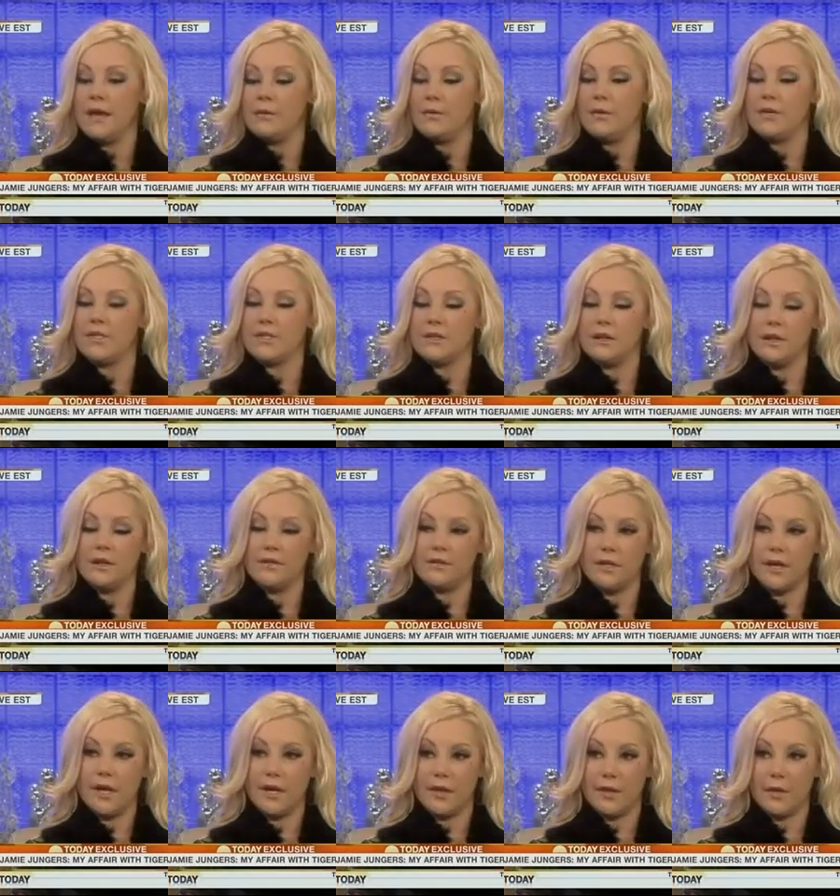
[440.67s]
And we still
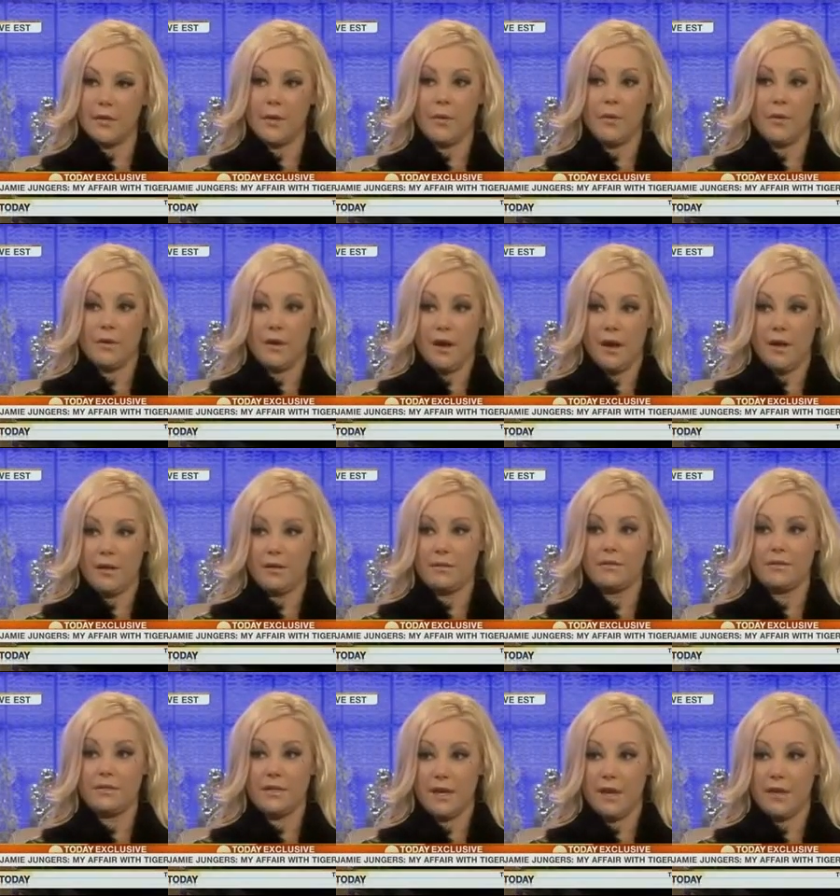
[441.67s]
lived together. We were
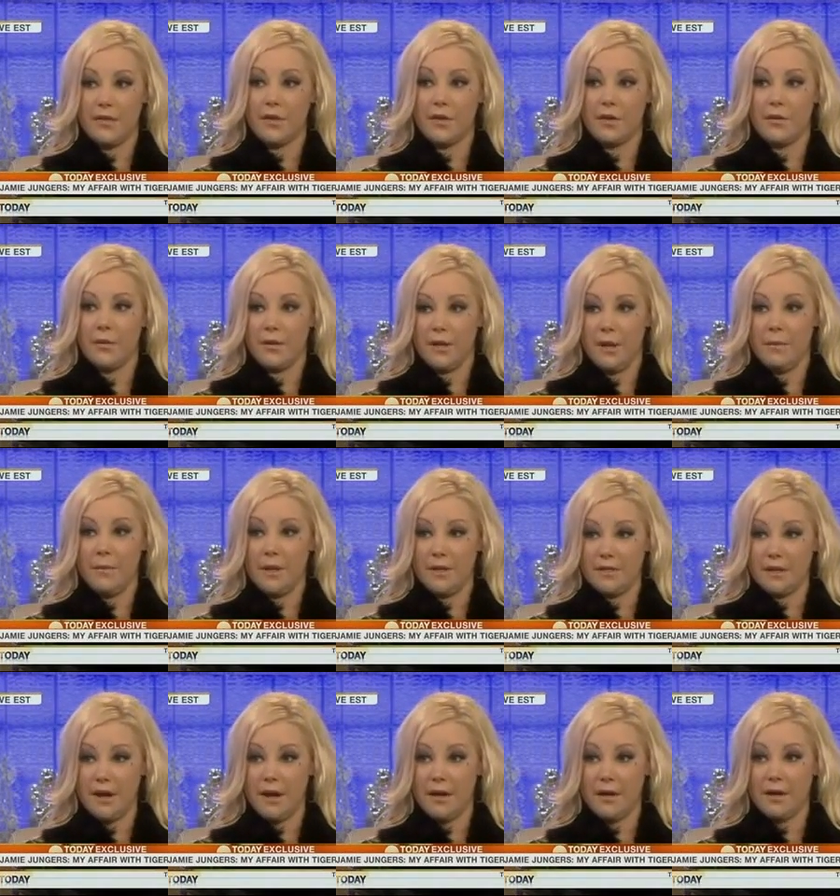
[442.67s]
not together when I
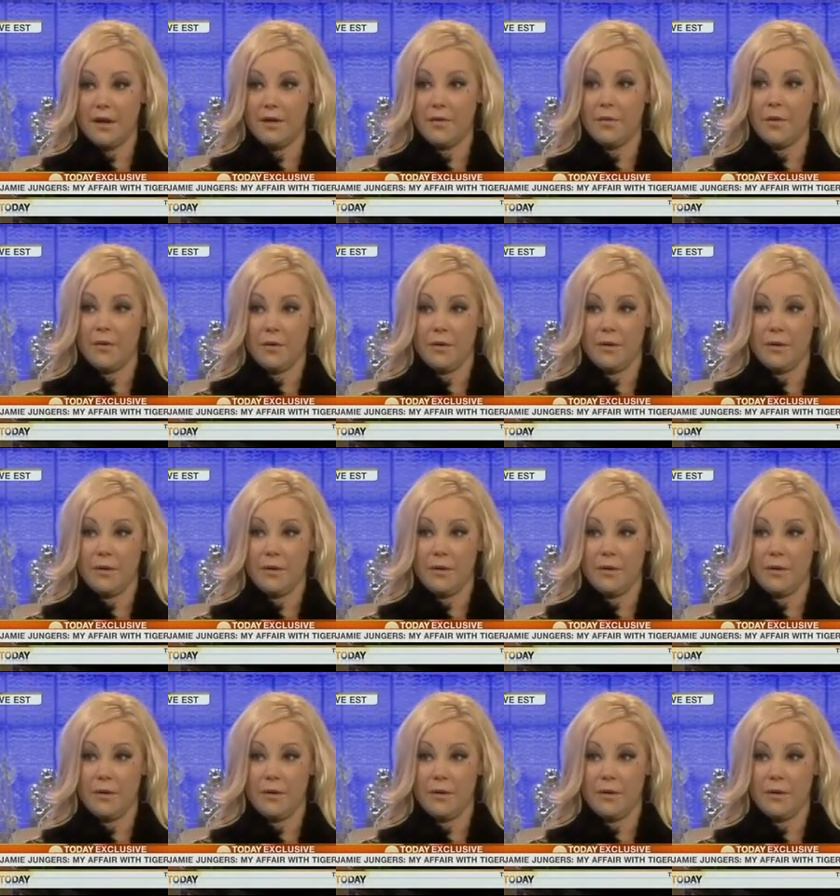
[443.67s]
met Tiger.